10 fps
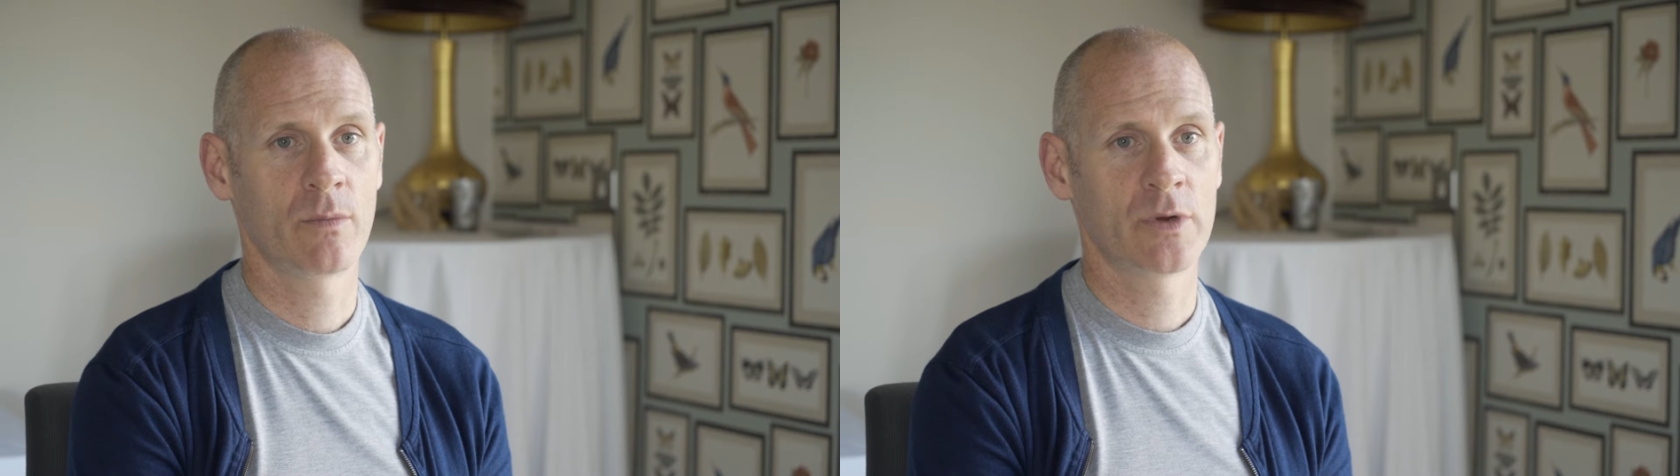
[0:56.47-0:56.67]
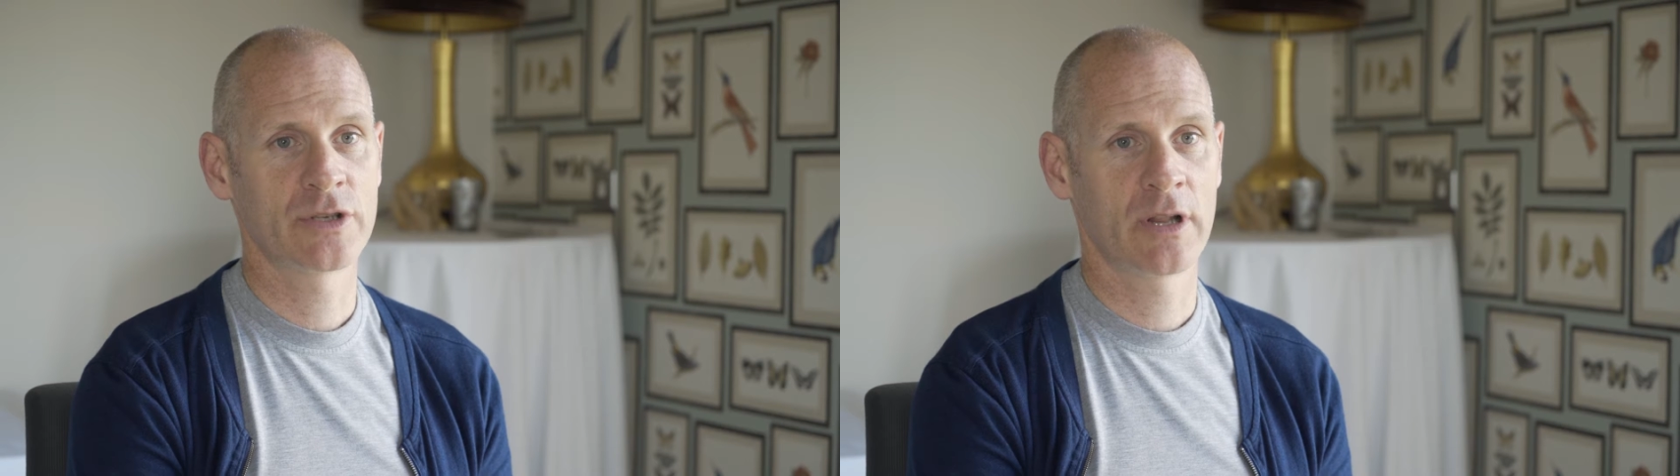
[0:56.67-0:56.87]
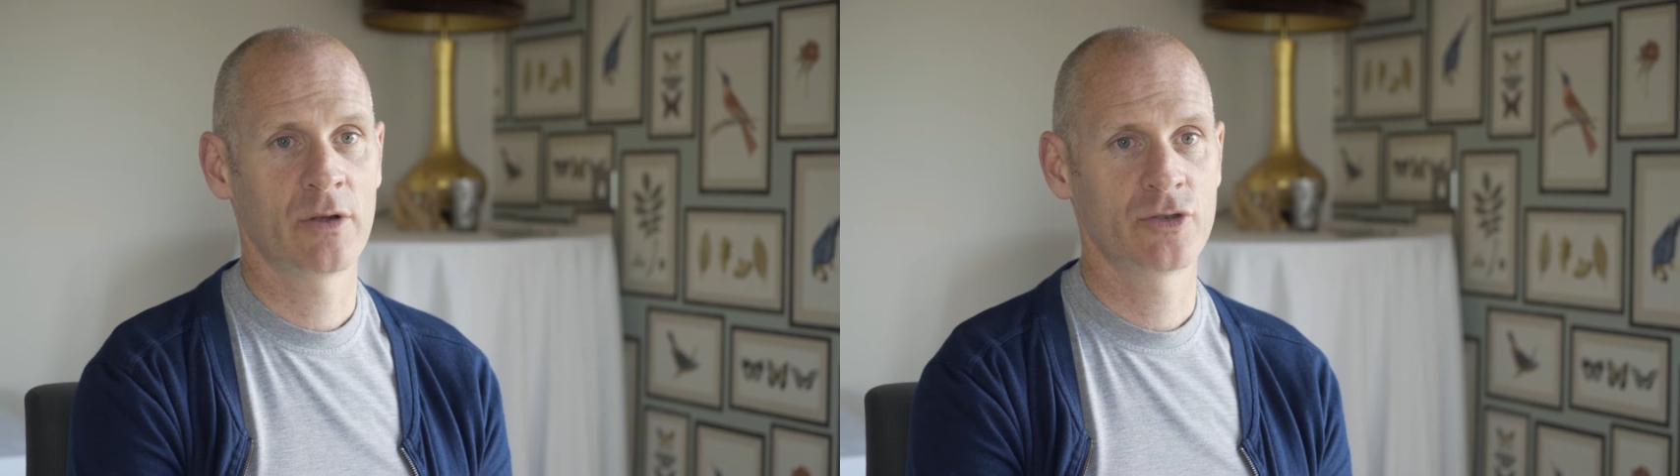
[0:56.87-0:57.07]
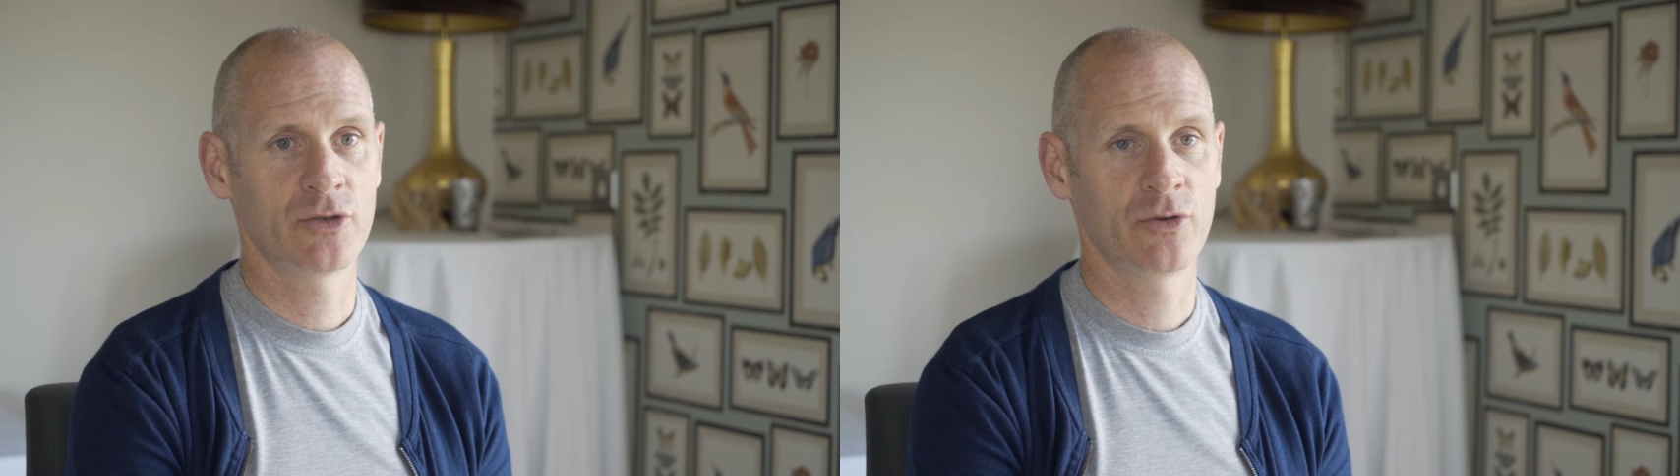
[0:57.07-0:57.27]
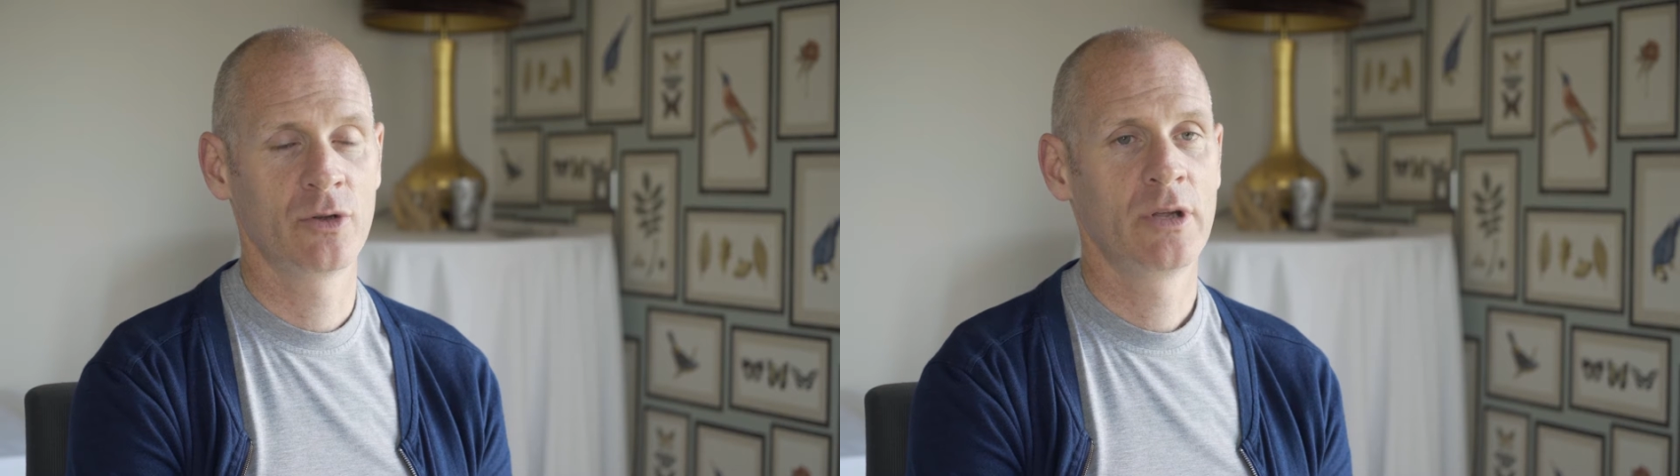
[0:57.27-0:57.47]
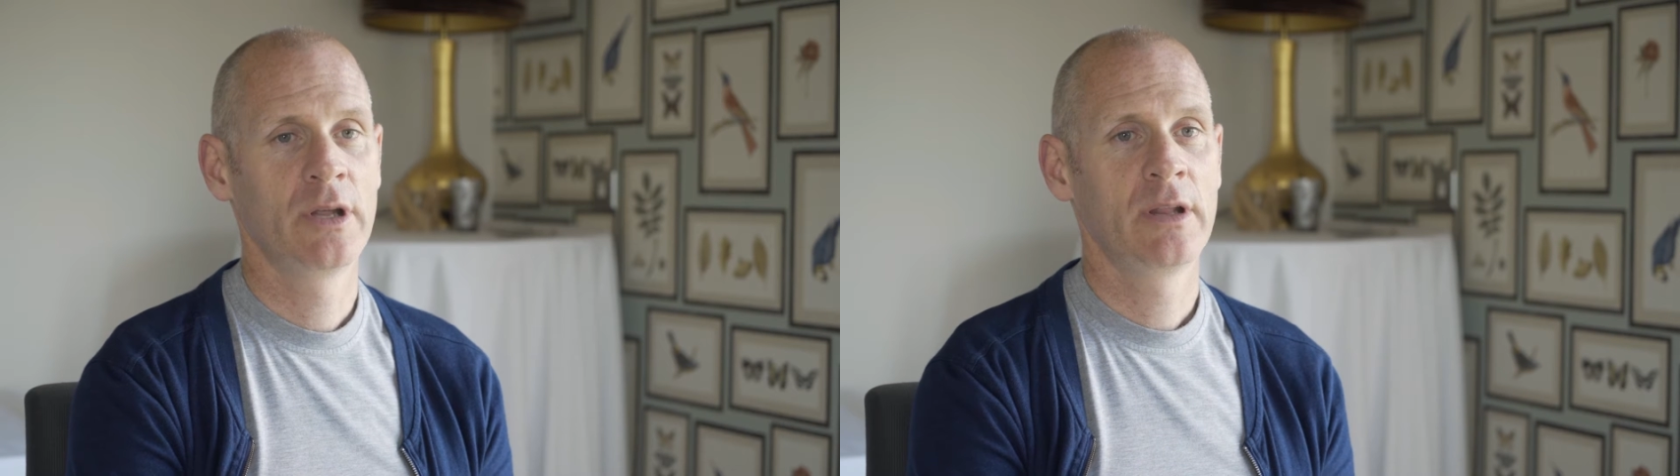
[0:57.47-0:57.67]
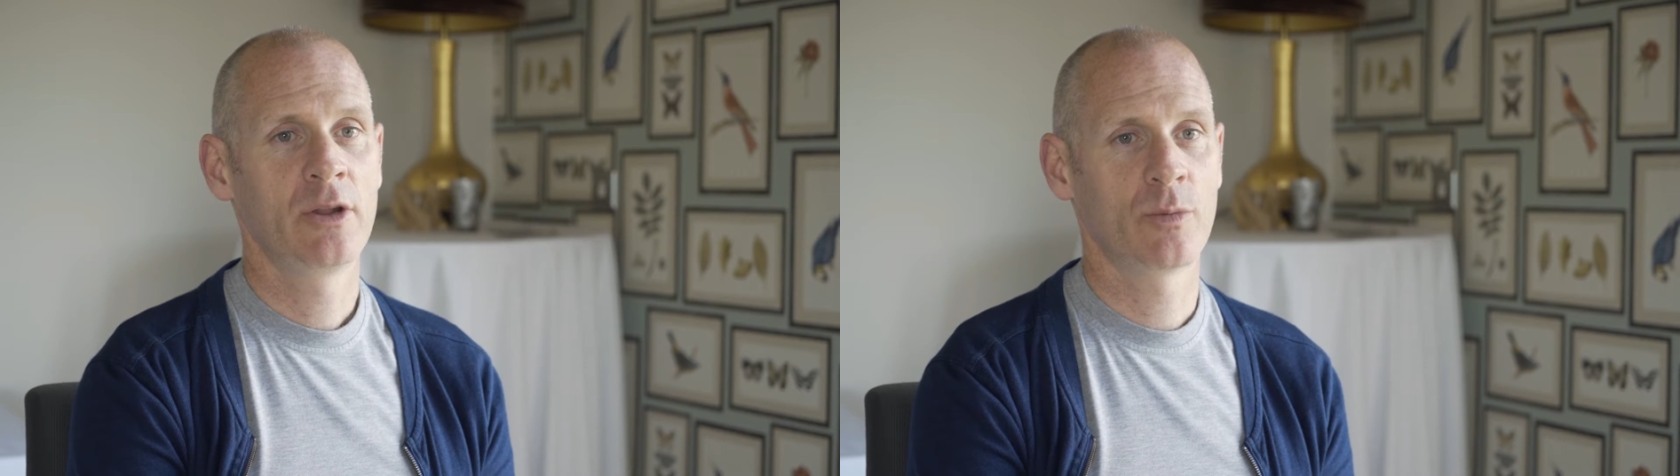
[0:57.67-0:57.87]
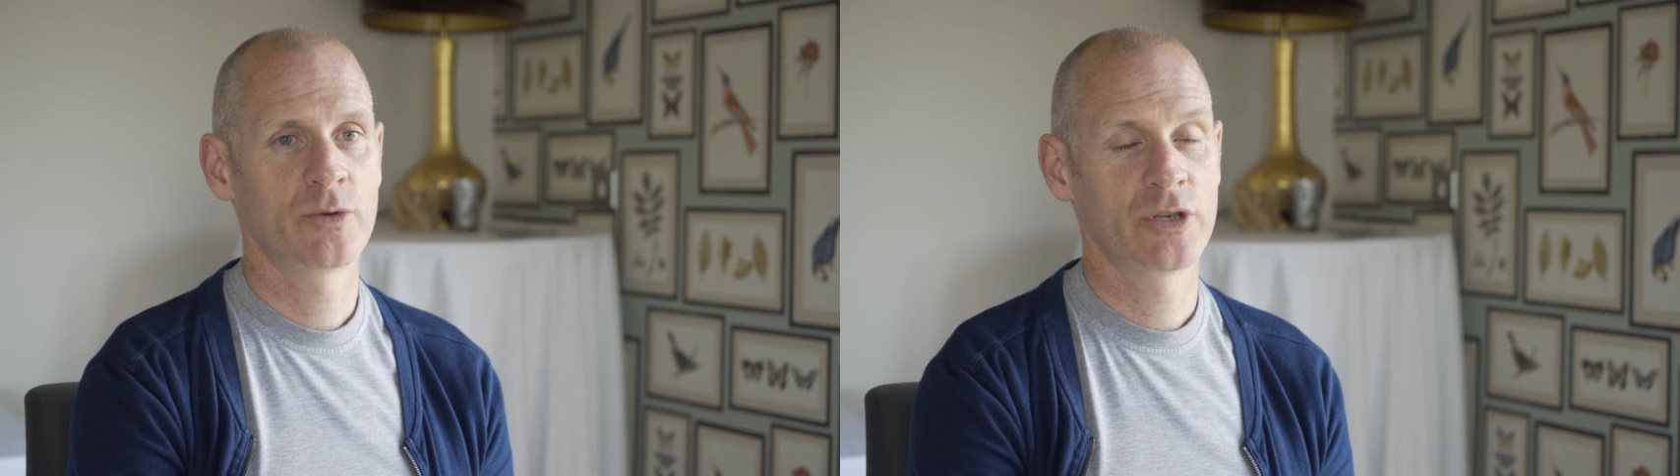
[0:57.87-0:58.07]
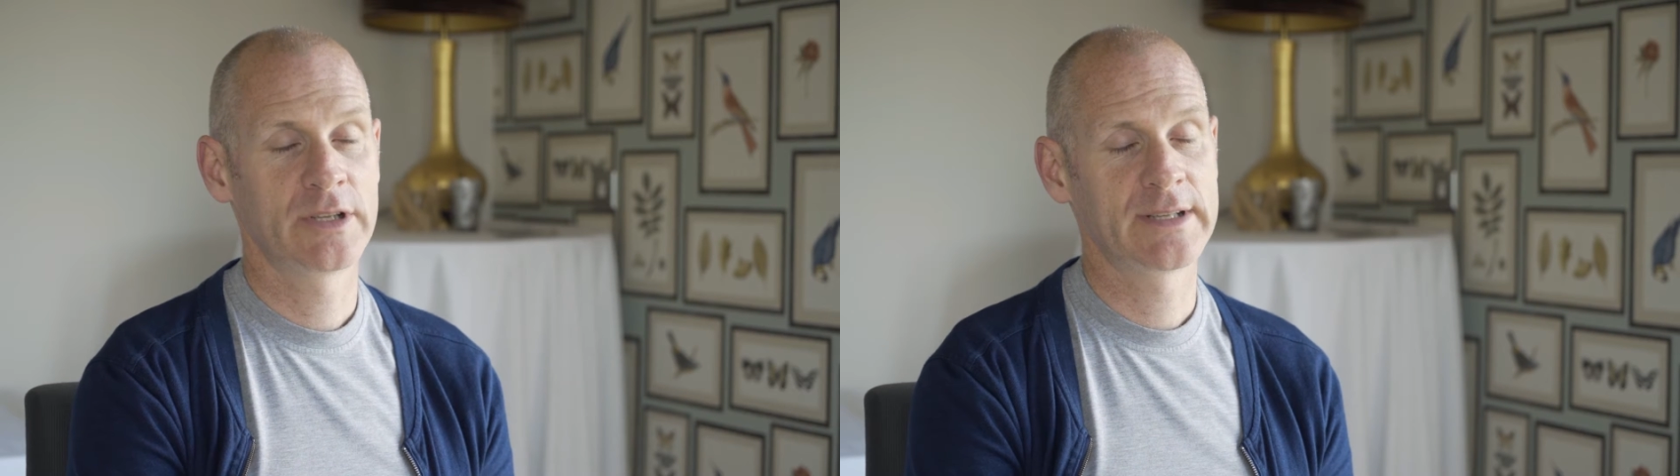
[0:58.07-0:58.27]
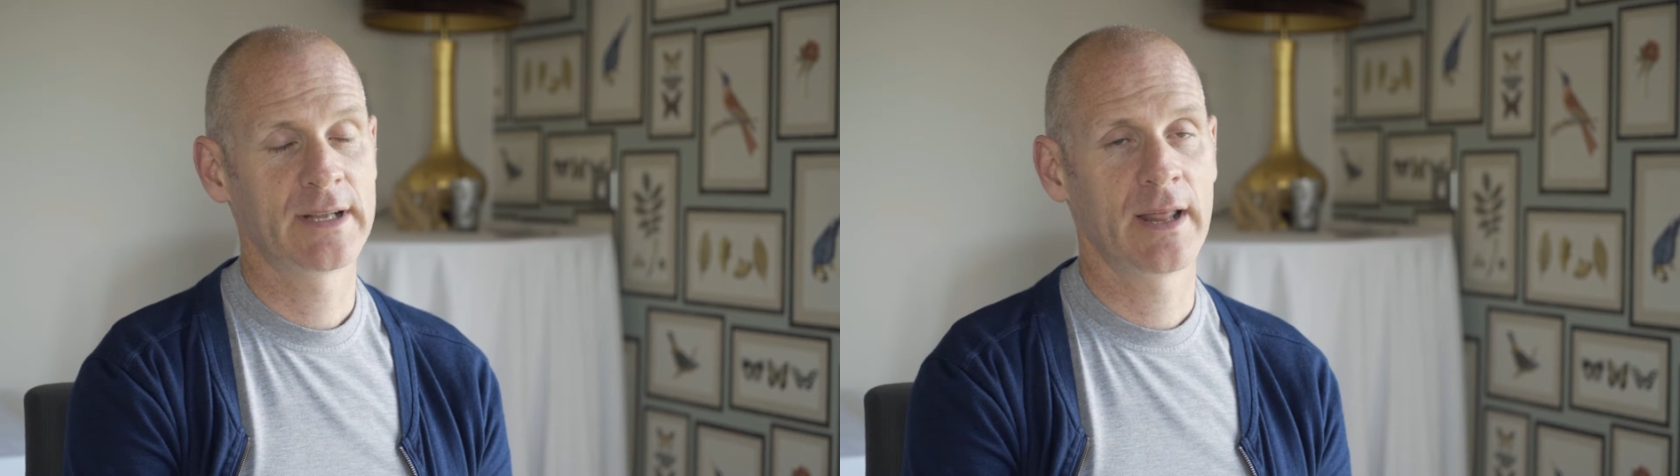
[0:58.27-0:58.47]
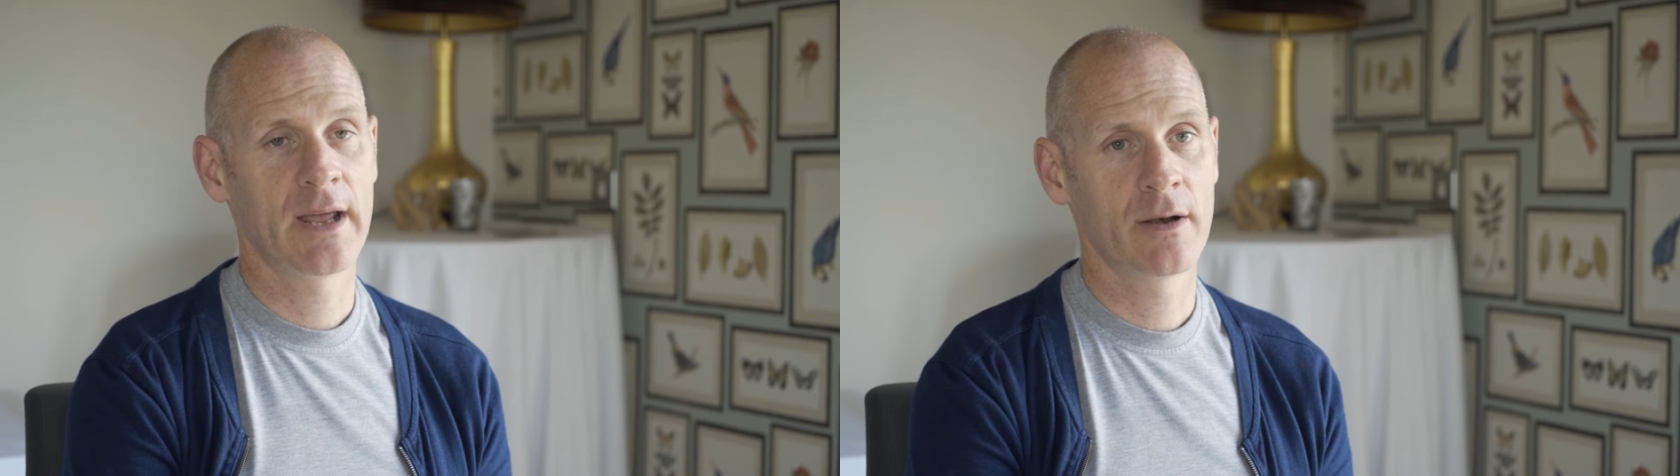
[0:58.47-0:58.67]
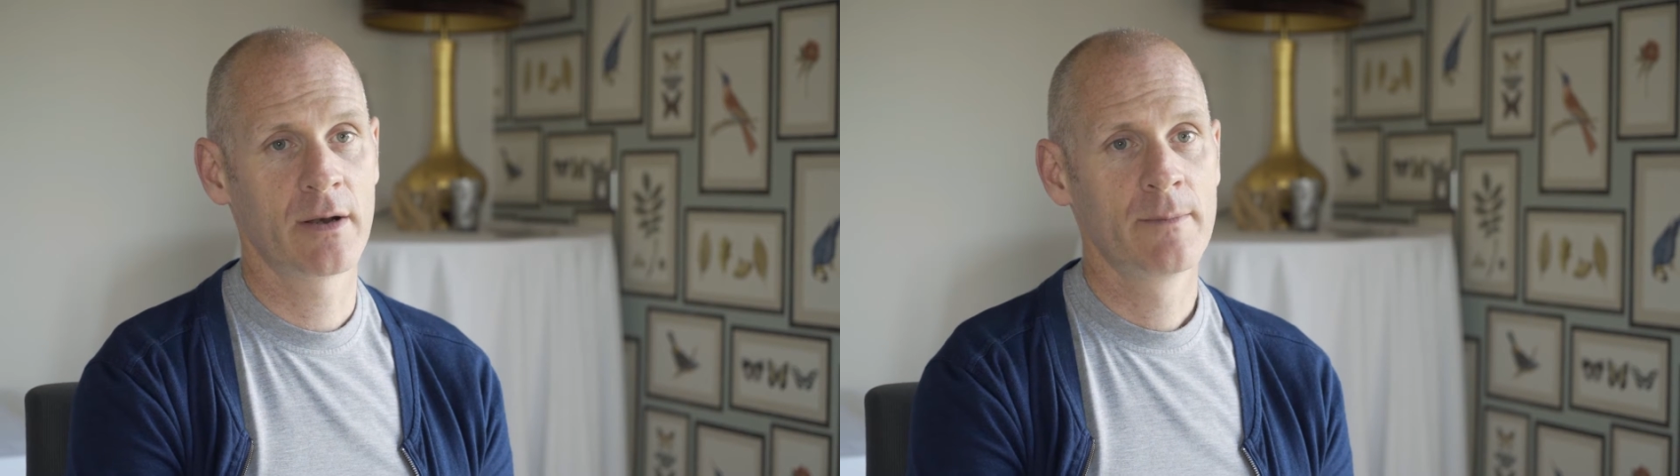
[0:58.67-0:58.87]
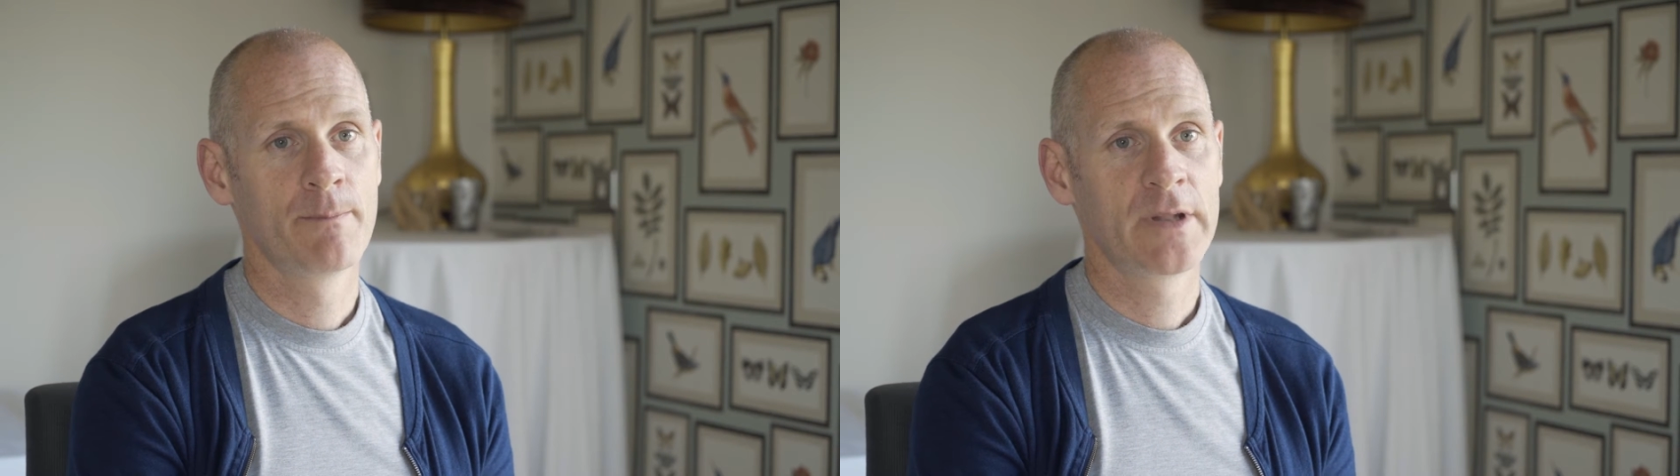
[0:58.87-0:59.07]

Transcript: which allows you the opportunity to learn